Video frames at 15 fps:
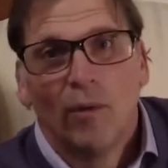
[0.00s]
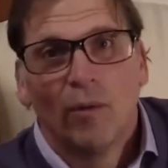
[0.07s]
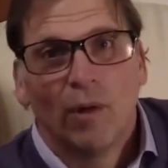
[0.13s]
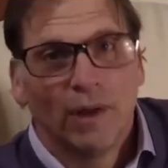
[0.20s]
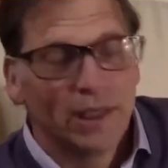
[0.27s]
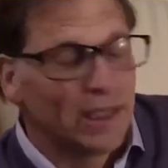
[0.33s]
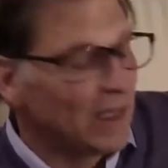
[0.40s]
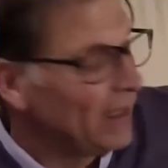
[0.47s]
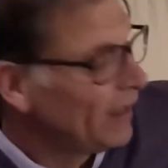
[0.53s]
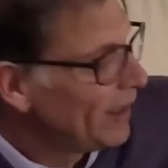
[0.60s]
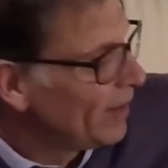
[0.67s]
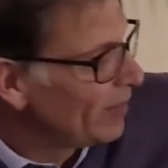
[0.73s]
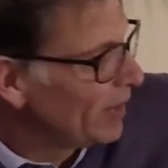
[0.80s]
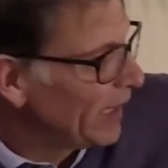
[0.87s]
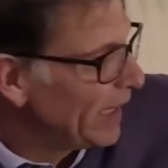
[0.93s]
Well, again,
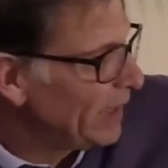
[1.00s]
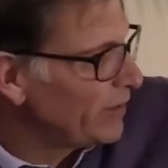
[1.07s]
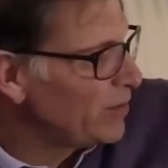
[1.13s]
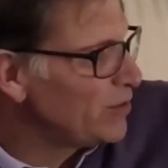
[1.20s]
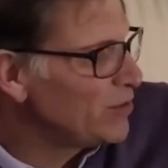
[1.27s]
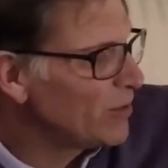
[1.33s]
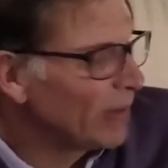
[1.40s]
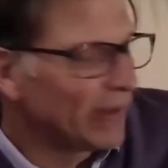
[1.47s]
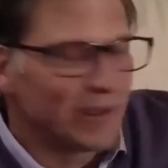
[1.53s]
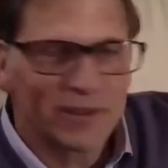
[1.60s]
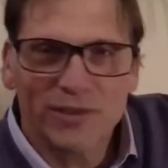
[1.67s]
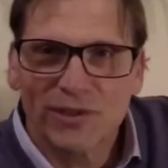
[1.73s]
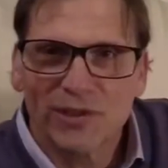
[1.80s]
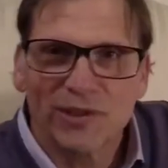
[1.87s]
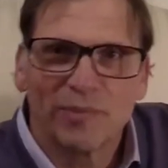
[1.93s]
I'm glad you joined
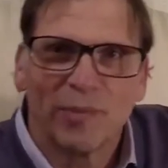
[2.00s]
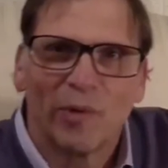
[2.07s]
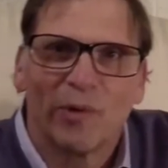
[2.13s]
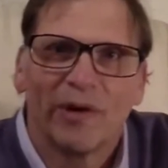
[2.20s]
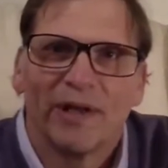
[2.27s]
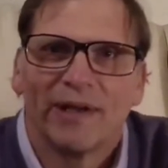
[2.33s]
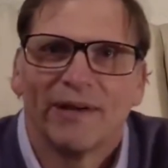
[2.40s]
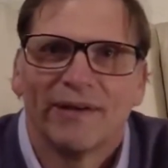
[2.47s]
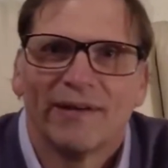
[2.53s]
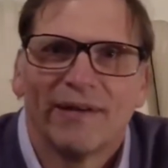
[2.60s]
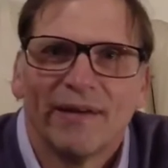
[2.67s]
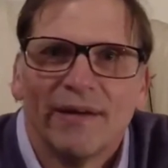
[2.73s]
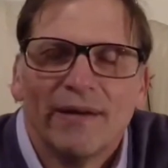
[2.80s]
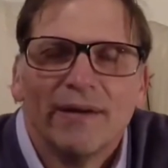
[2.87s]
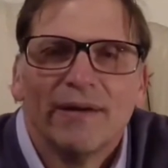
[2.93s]
us this morning. Uh,
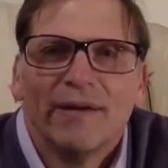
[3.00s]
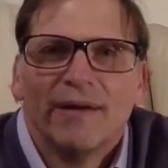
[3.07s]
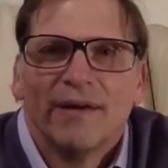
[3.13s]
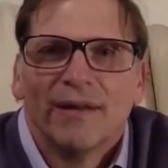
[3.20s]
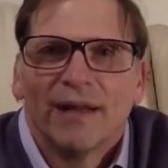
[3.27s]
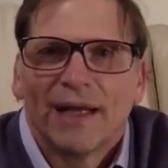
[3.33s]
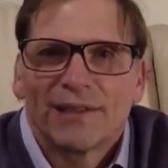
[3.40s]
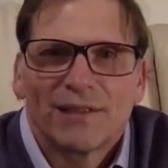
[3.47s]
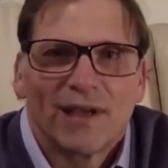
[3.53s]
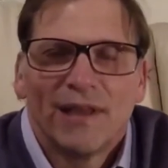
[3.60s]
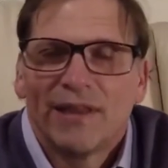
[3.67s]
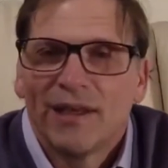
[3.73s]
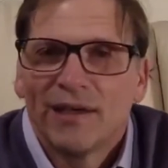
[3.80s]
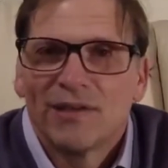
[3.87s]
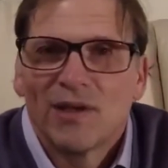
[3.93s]
lots of
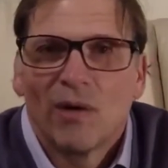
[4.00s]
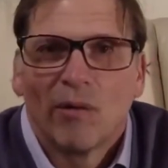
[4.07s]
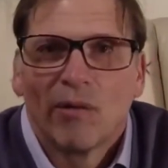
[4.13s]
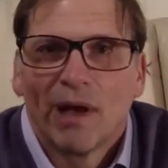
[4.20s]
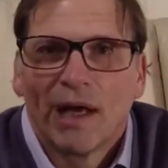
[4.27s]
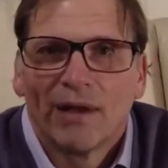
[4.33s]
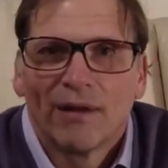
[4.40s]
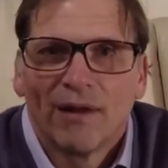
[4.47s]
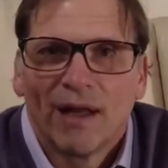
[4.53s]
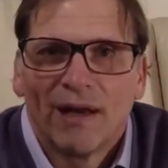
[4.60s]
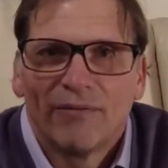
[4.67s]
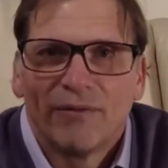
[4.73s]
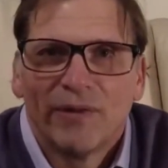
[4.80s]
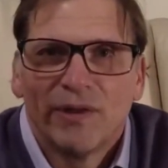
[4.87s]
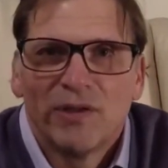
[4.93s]
things going on in the
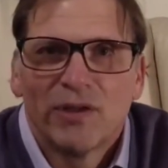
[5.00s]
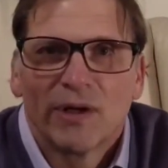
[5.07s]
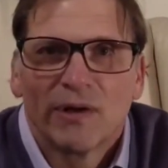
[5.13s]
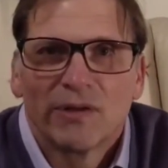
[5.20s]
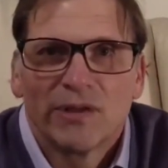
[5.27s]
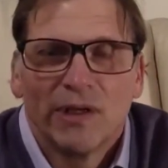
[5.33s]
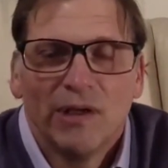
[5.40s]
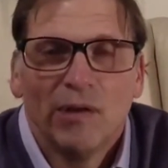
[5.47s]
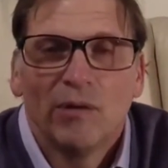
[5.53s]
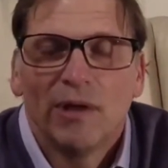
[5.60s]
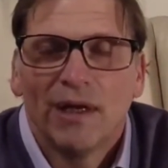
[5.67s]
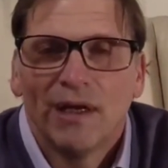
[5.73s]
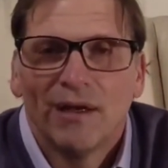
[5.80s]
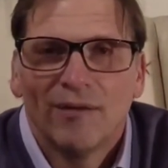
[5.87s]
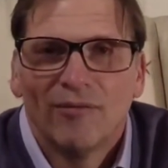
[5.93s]
life of the church that you
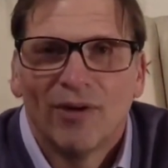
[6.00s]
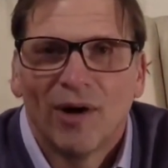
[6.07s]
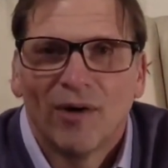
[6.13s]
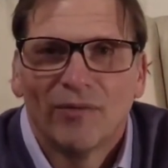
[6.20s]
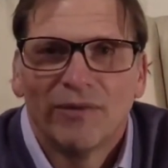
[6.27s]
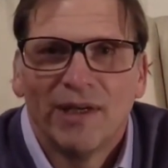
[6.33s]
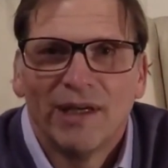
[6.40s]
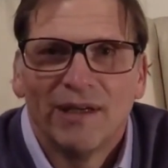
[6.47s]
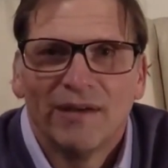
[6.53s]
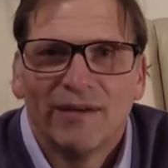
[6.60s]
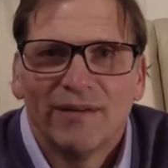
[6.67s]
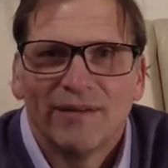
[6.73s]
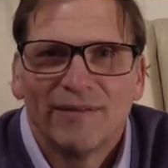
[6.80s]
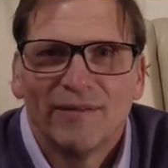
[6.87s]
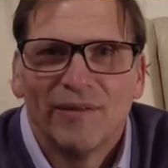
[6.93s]
can get involved
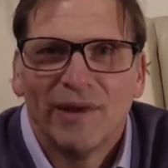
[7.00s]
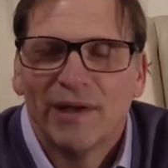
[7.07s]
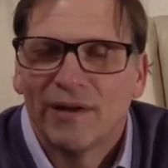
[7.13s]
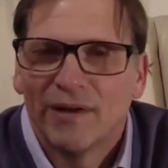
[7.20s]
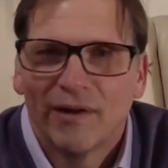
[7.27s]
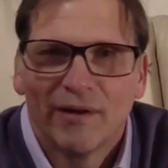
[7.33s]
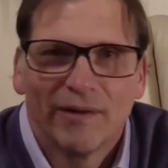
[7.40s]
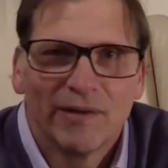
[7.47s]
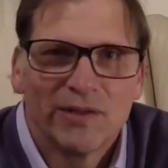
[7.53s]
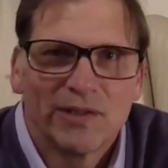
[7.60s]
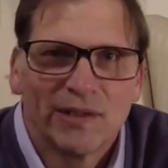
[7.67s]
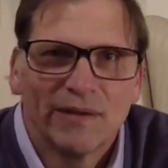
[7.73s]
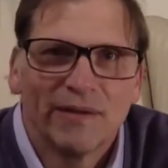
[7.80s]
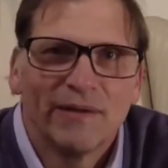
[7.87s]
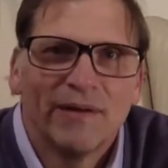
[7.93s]
in. We encourage
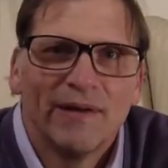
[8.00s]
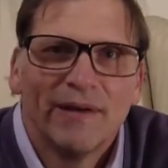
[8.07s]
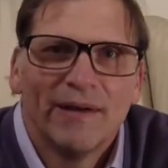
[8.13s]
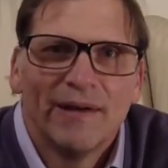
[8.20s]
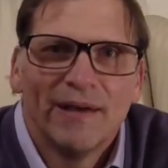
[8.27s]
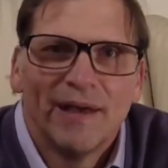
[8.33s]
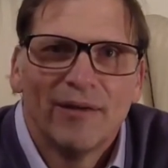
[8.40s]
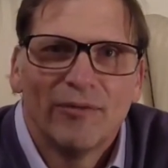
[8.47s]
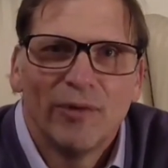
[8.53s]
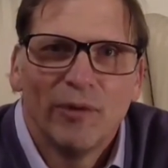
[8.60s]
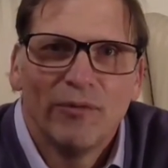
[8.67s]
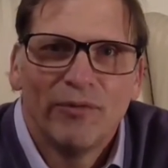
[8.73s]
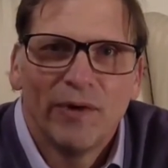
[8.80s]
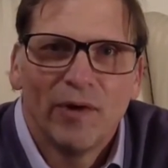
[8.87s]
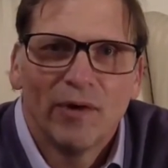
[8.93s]
you, uh, if
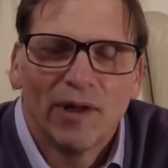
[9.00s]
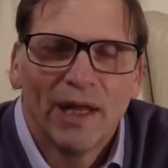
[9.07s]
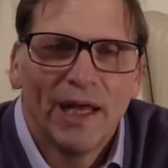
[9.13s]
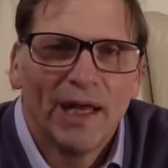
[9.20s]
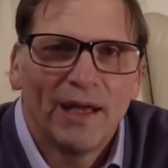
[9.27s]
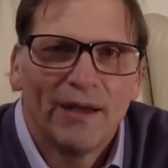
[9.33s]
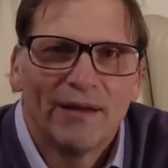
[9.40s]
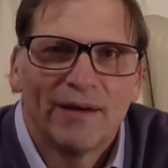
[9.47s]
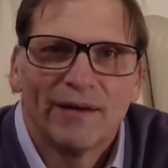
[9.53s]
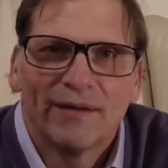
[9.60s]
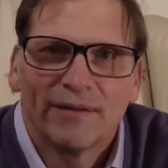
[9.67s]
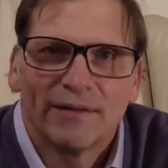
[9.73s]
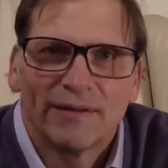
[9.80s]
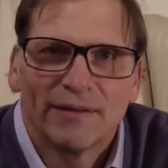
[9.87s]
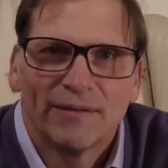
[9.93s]
you feel led,
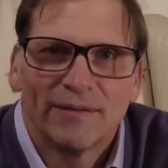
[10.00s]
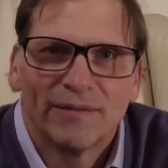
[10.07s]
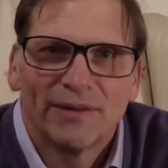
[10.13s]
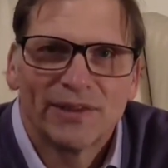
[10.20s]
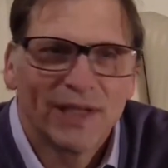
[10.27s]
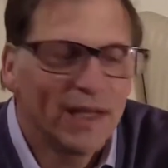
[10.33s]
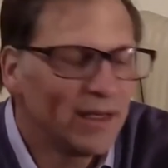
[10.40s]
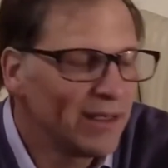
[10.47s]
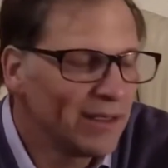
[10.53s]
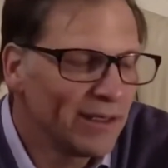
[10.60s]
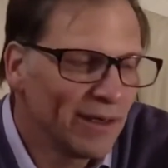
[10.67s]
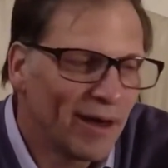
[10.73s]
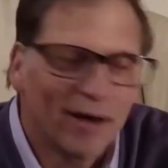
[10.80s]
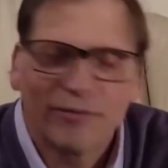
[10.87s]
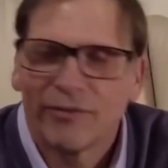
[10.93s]
uh, to send in
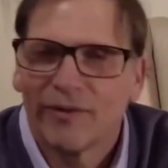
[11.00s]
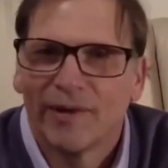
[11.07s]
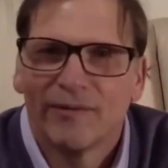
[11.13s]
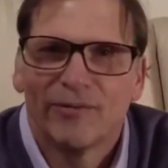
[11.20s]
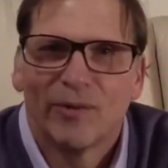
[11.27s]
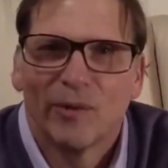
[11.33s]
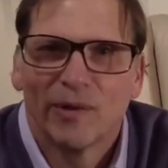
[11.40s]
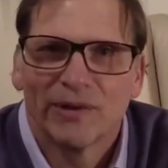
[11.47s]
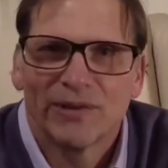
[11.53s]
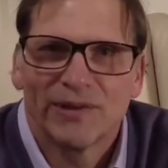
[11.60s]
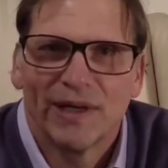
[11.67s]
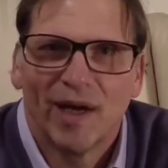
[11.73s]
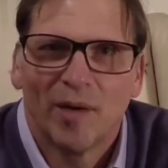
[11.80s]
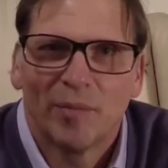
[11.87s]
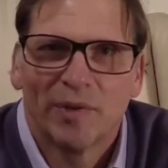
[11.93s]
an offering for us
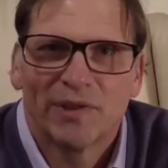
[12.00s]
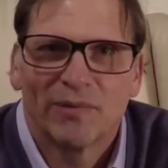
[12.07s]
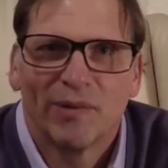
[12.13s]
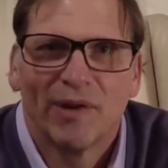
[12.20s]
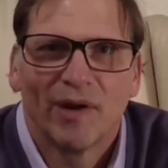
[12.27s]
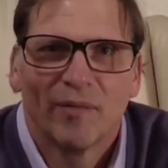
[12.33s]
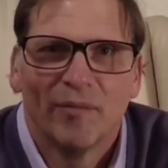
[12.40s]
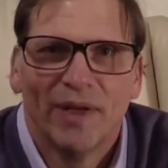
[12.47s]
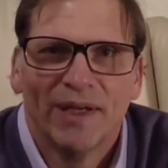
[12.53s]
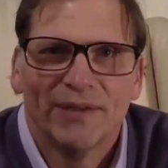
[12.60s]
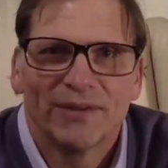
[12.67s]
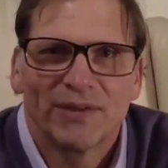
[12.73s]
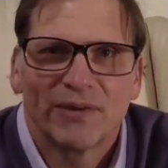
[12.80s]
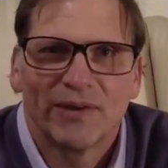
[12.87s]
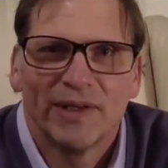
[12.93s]
to help us with our
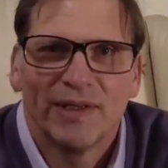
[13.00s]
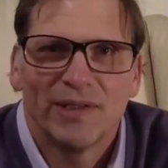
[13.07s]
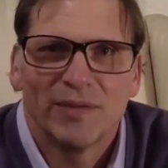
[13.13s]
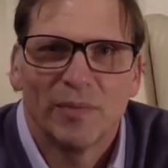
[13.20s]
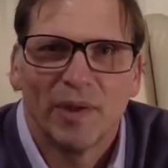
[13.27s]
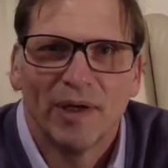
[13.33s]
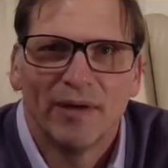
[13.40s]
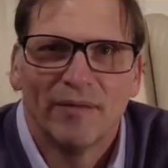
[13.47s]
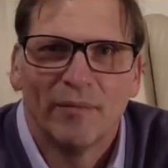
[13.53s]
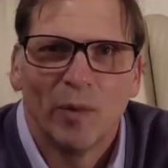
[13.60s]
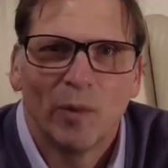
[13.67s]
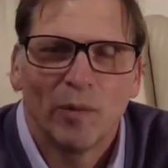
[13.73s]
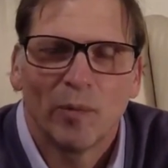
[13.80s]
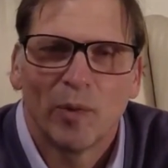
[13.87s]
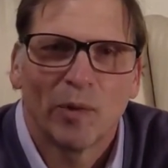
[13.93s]
ministries. But
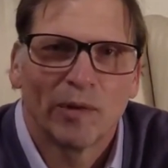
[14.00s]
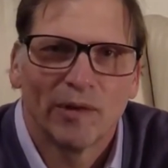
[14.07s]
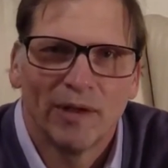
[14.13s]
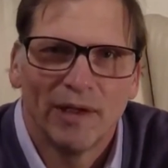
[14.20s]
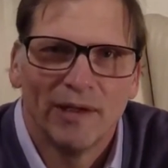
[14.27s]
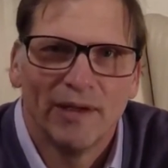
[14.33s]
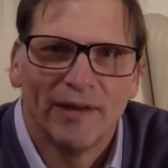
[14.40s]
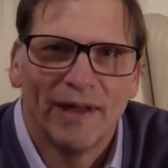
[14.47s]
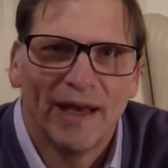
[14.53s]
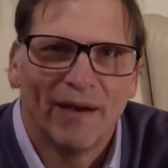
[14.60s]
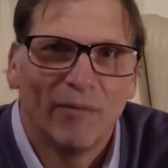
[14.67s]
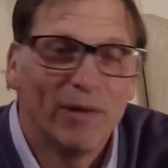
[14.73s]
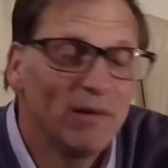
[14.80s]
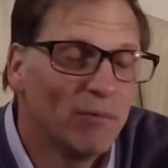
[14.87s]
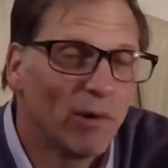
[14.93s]
more importantly than
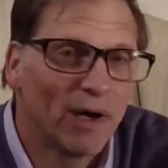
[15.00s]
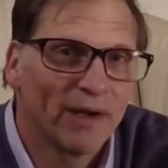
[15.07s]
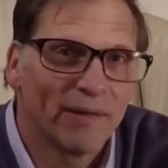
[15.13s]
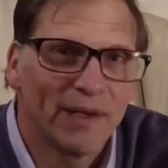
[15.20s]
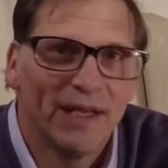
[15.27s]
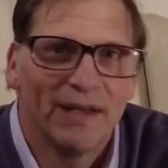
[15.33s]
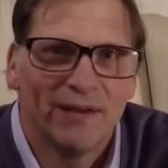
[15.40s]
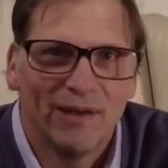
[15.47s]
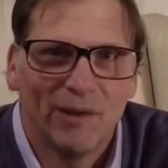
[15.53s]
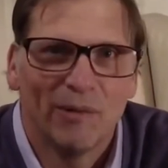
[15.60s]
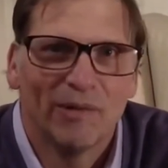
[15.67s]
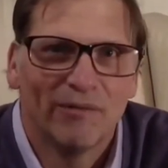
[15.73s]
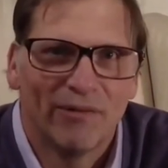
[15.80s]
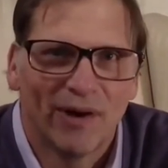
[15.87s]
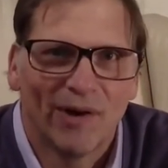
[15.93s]
that, we want to get
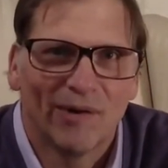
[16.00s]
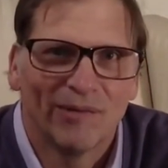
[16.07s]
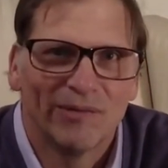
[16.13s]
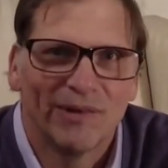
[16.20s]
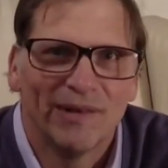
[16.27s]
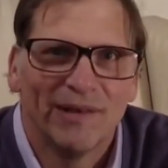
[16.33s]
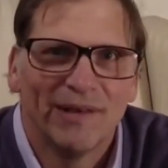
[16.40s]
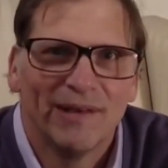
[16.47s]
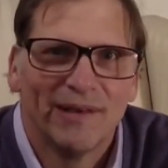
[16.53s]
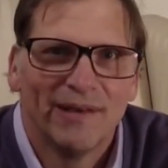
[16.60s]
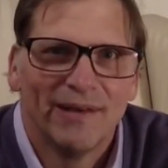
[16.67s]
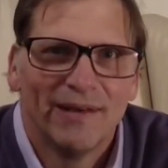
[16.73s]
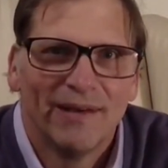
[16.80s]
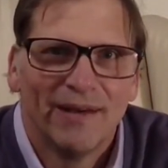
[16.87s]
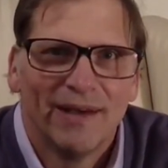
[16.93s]
you involved
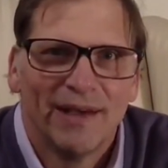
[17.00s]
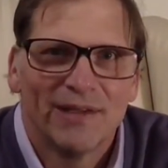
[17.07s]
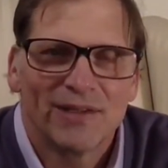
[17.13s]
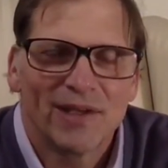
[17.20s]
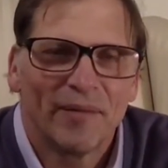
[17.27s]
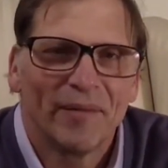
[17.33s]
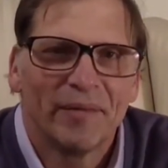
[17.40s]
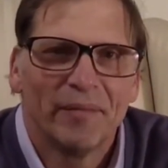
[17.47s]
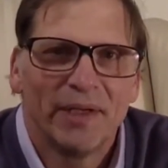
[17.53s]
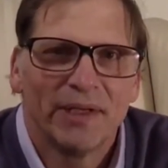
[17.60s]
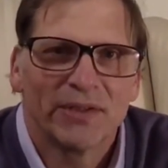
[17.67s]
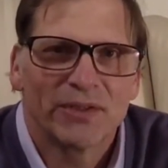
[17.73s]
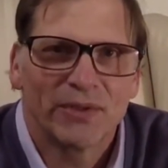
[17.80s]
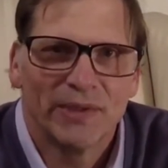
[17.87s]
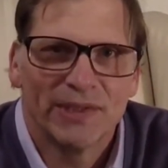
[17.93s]
in some of the
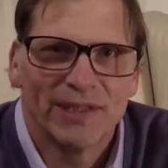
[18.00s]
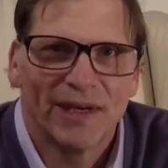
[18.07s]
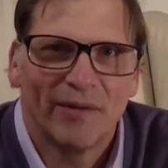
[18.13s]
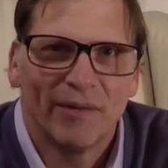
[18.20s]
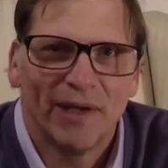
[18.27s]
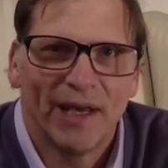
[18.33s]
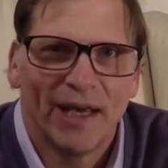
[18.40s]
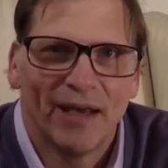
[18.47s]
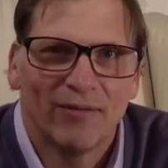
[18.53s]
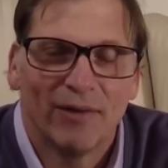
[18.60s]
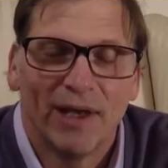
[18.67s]
ministries that we have.